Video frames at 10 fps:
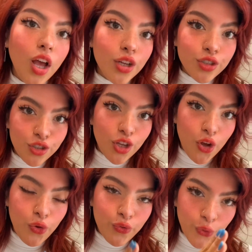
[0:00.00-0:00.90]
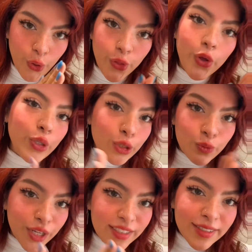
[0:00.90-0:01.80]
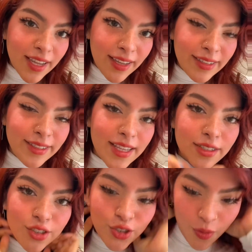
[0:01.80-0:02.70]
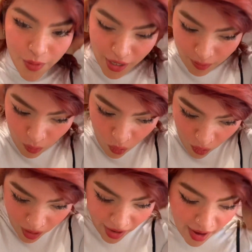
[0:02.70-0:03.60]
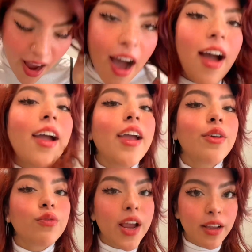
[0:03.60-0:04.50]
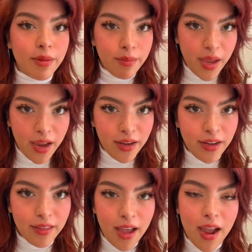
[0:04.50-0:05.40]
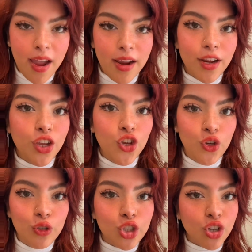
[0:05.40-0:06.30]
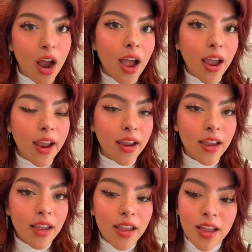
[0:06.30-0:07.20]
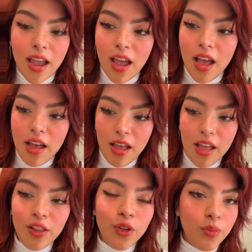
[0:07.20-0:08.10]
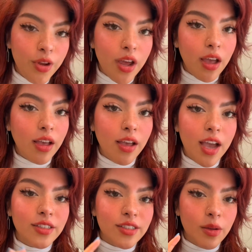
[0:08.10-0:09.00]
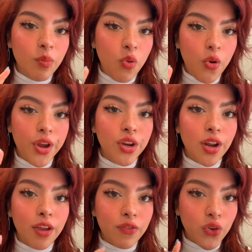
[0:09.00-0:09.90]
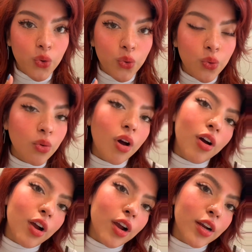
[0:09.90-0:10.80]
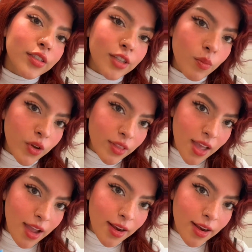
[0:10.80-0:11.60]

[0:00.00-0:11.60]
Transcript: So for those reasons and so many more, I recommend that you try Illumina at some point if you are someone that